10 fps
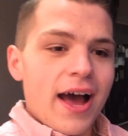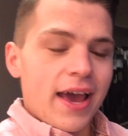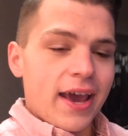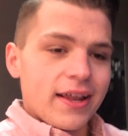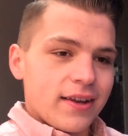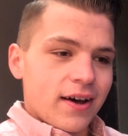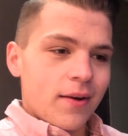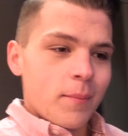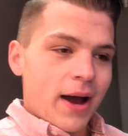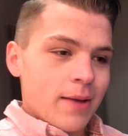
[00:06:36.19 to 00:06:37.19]
And
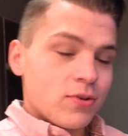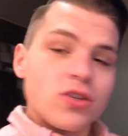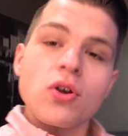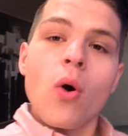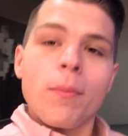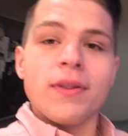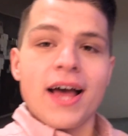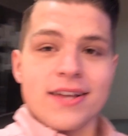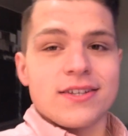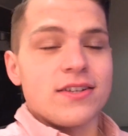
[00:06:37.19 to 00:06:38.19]
um, I'm so
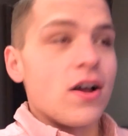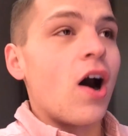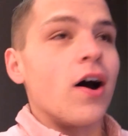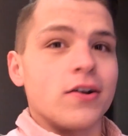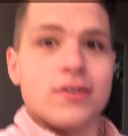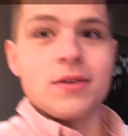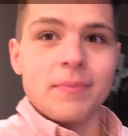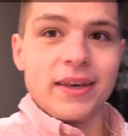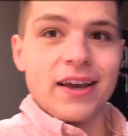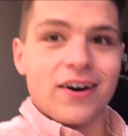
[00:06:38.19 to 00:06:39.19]
blessed and honored to
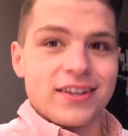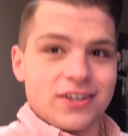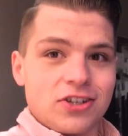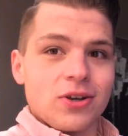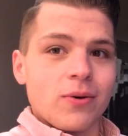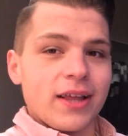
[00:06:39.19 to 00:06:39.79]
be on this show.